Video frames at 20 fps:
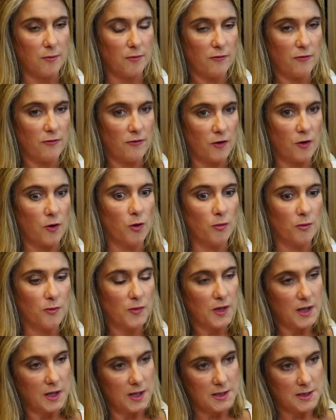from
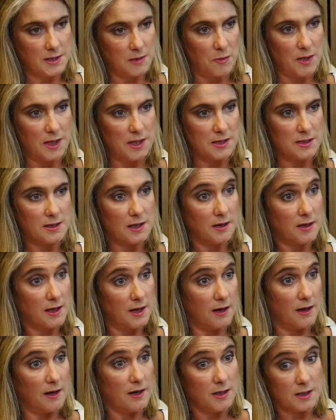the SMEs that
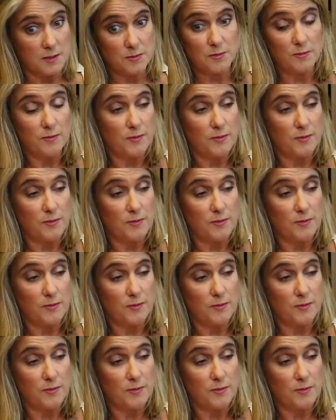there is,